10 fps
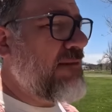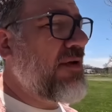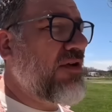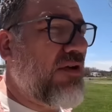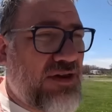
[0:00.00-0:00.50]

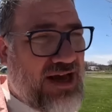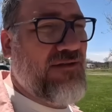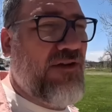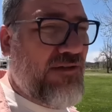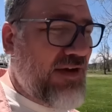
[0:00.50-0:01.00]
but there are a lot
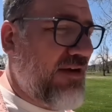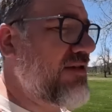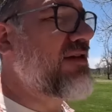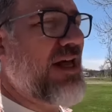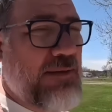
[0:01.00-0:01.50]
of
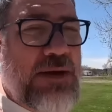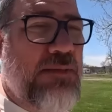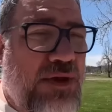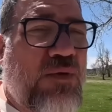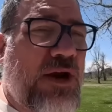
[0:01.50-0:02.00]
RVers and a lot of
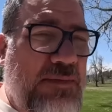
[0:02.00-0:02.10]
people that want to